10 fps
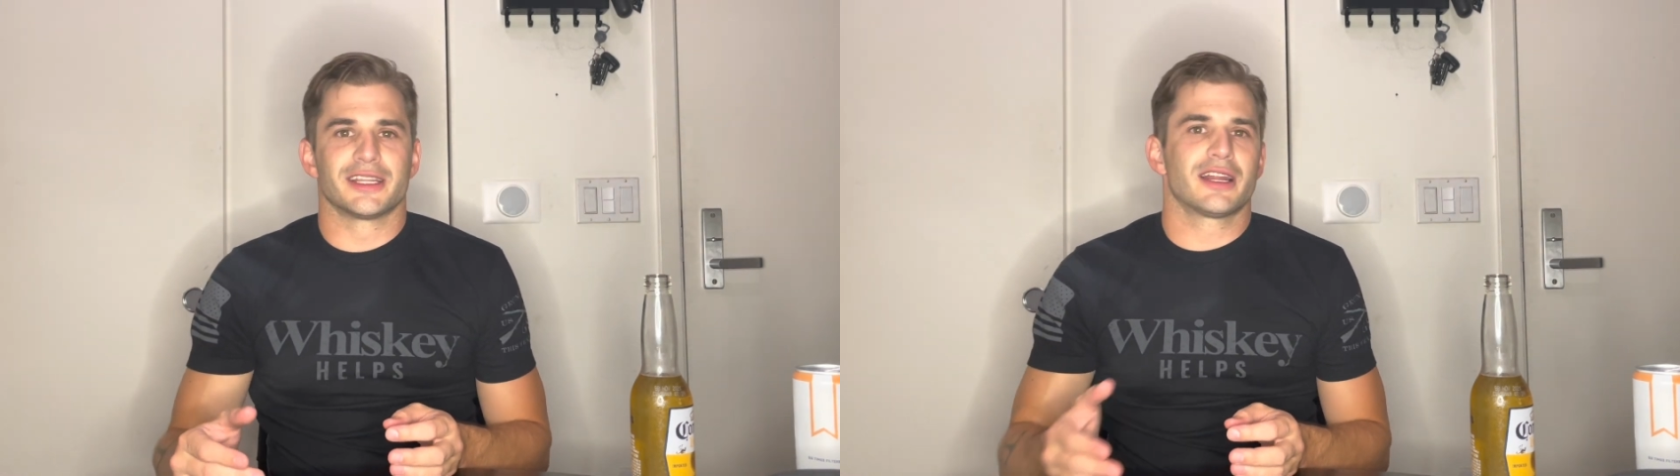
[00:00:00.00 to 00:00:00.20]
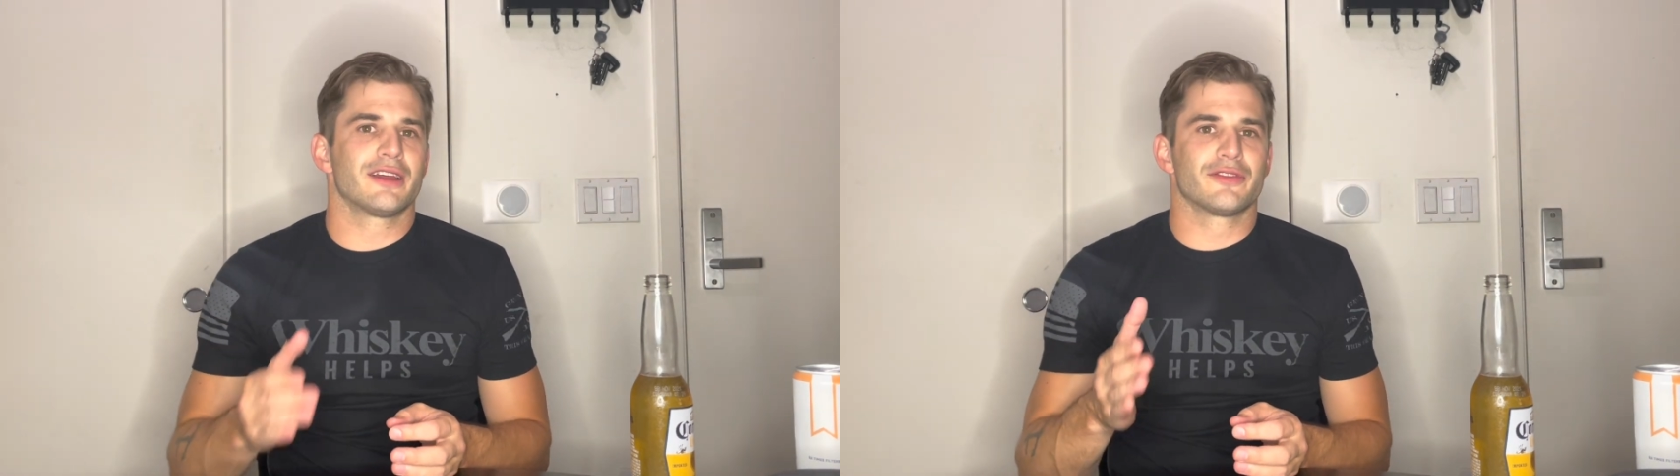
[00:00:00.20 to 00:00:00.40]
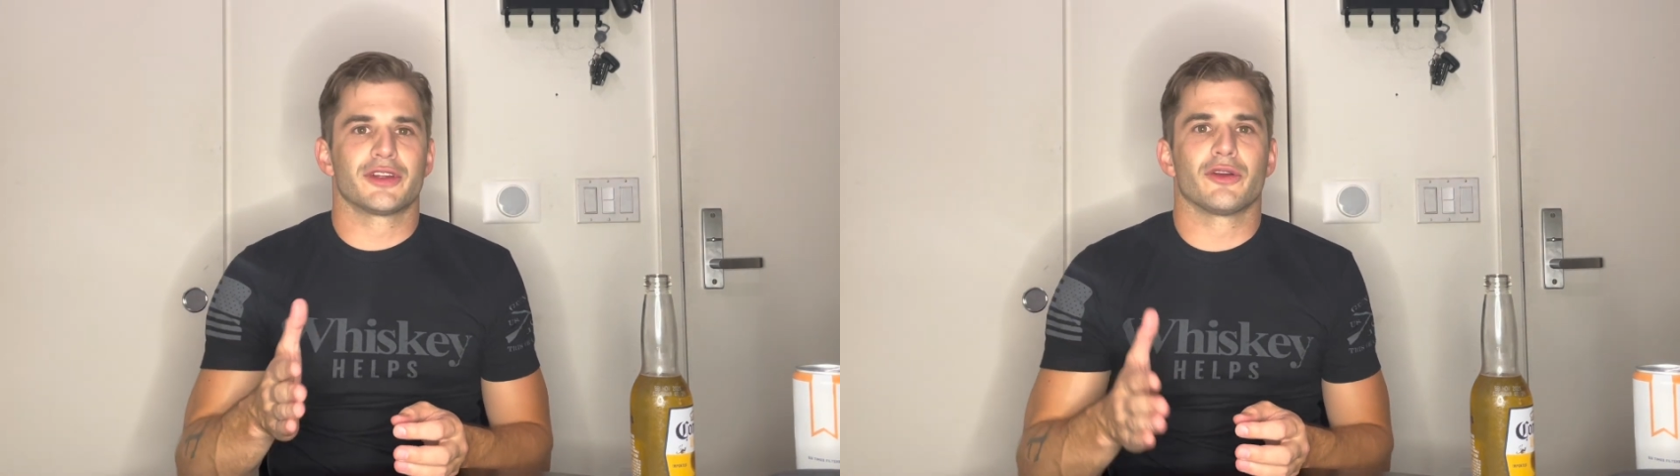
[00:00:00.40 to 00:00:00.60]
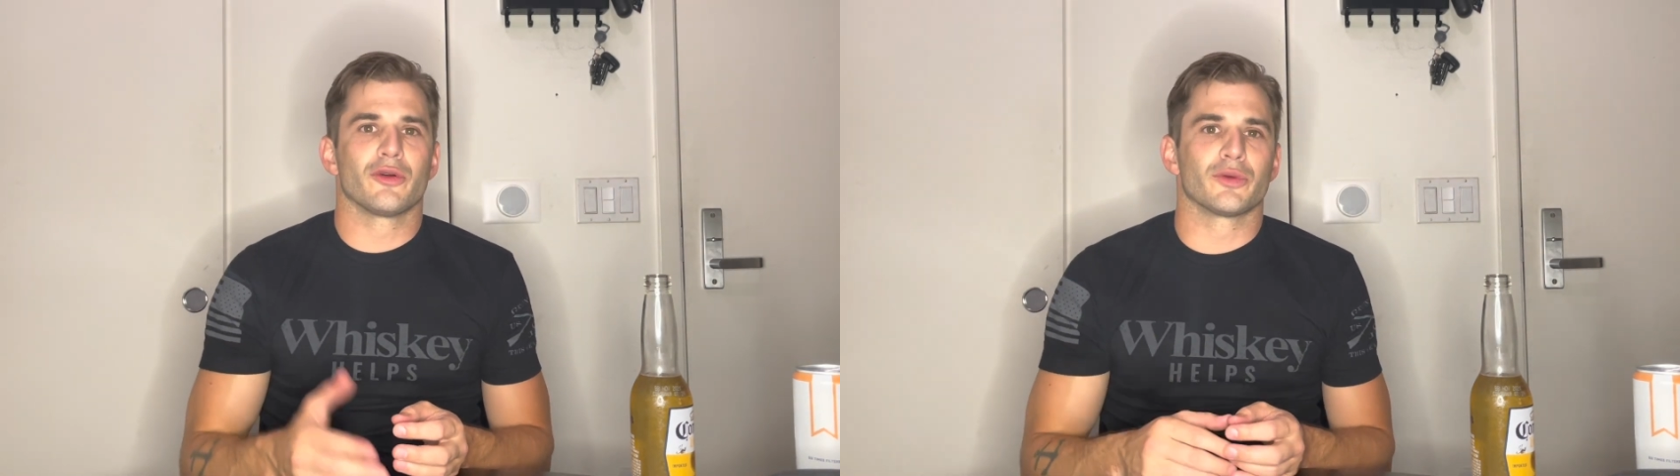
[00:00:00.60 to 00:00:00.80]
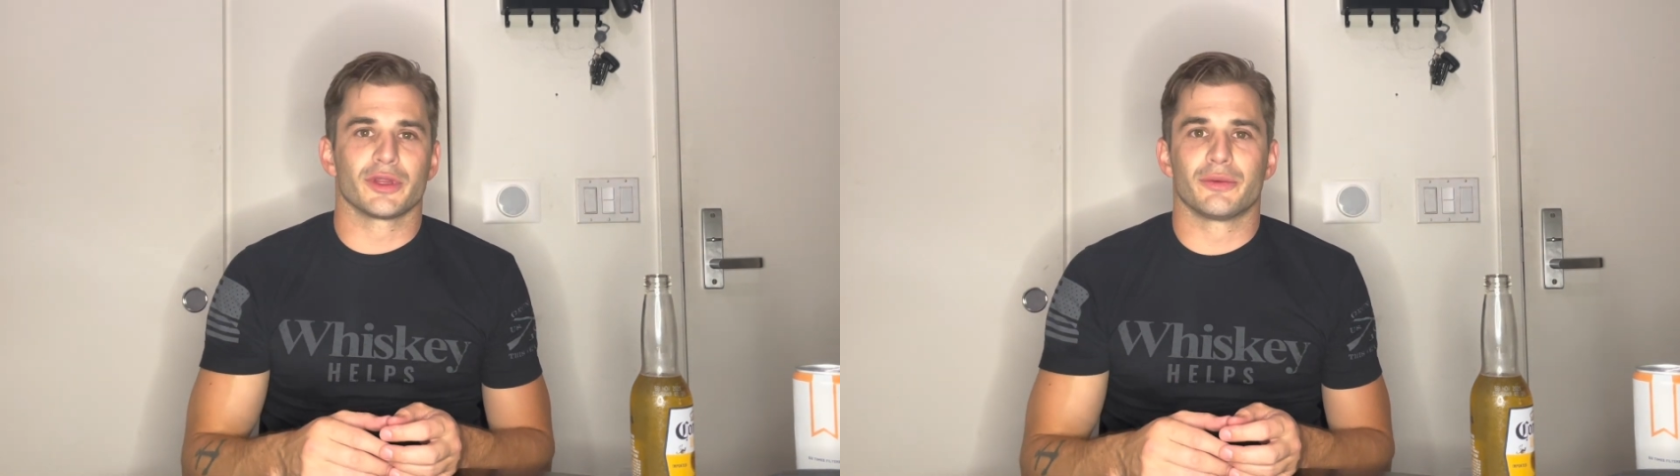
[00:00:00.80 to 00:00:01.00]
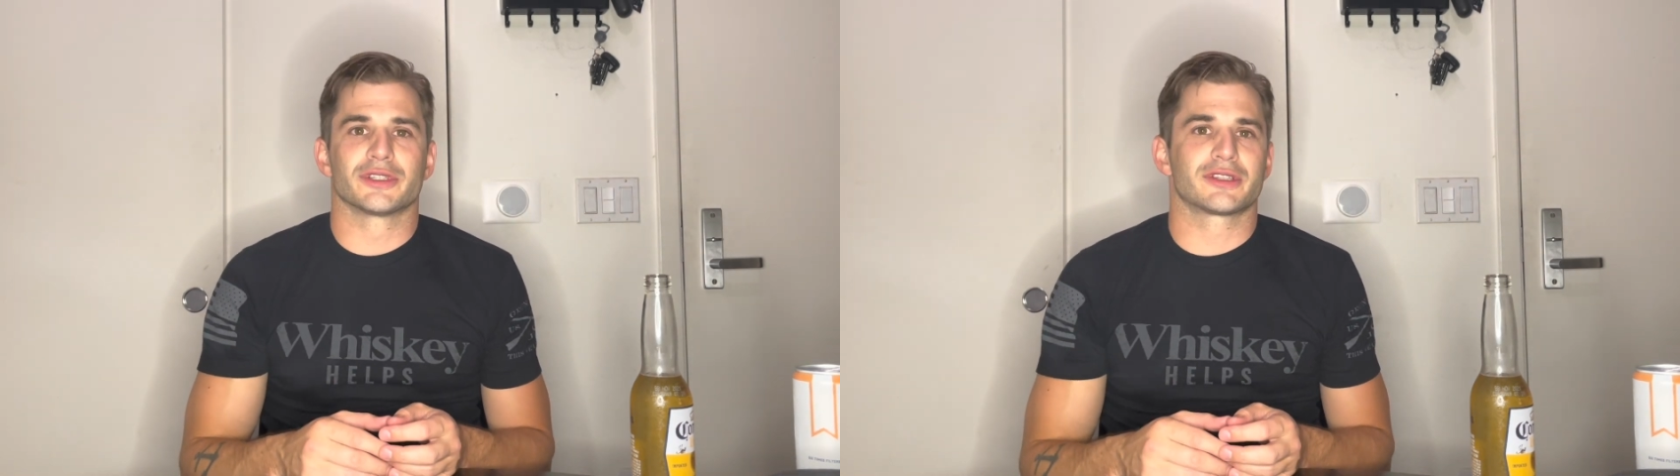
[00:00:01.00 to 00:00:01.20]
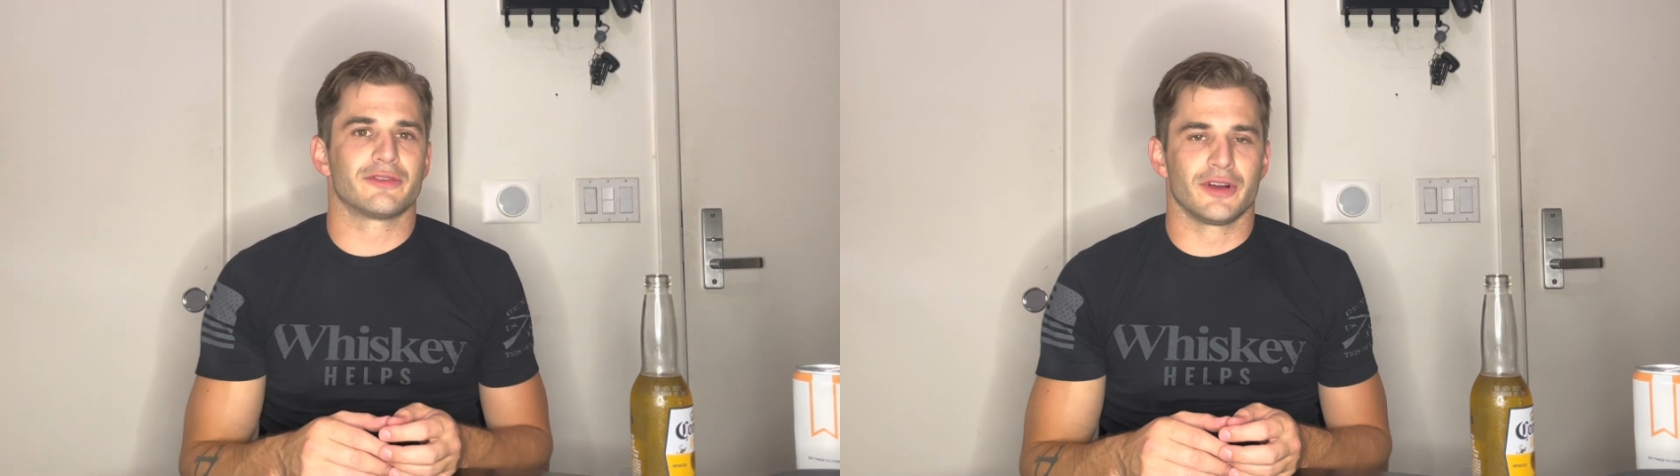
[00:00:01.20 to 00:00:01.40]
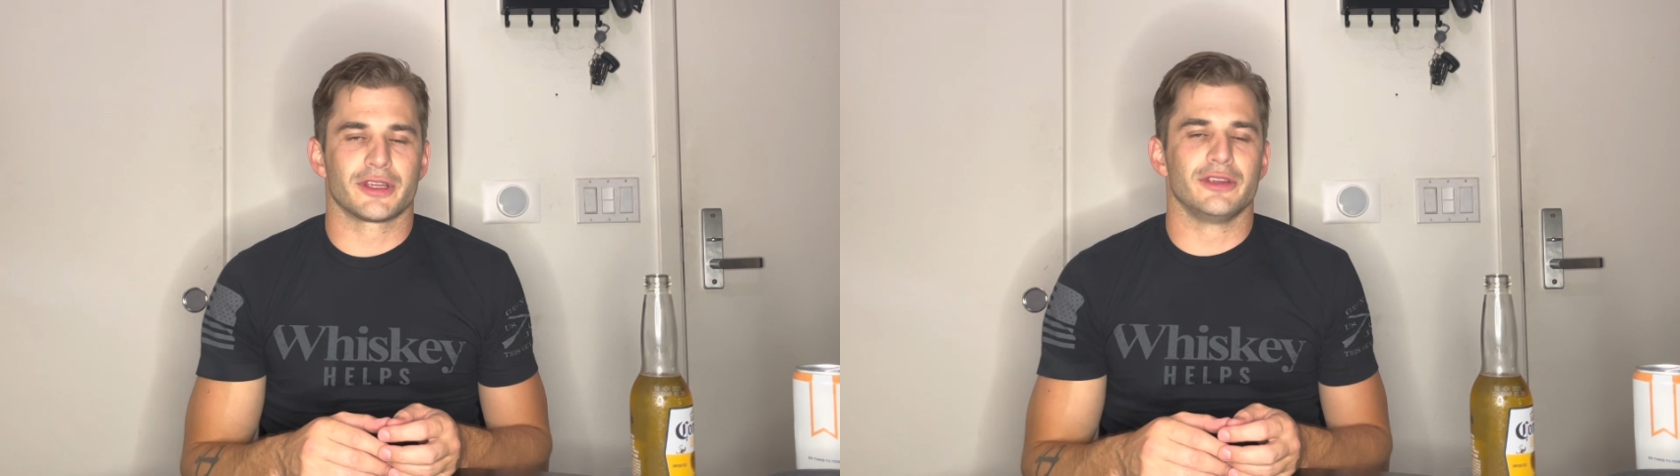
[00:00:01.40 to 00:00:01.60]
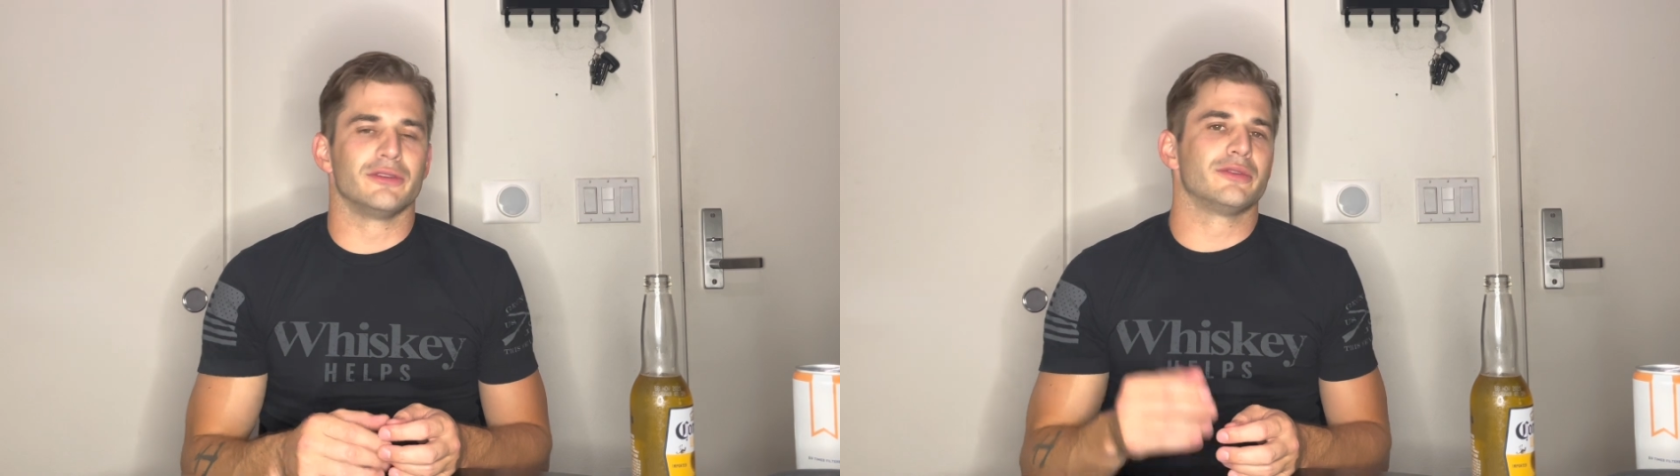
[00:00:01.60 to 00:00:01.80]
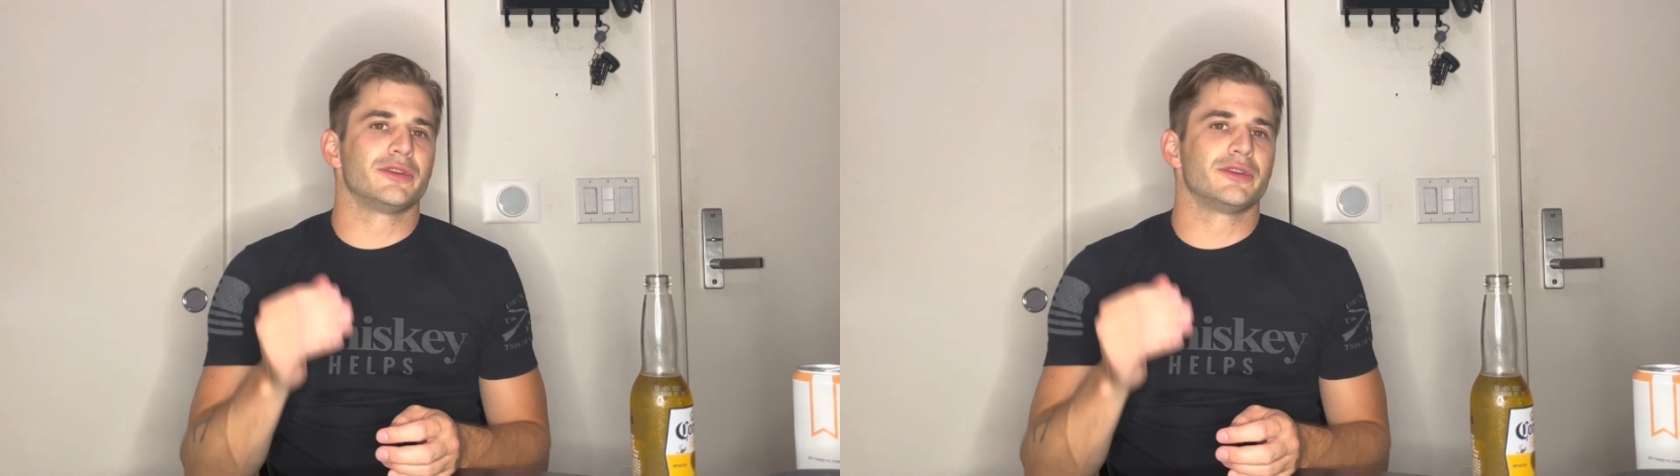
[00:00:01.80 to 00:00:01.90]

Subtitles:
not every girl really wants to fuck you.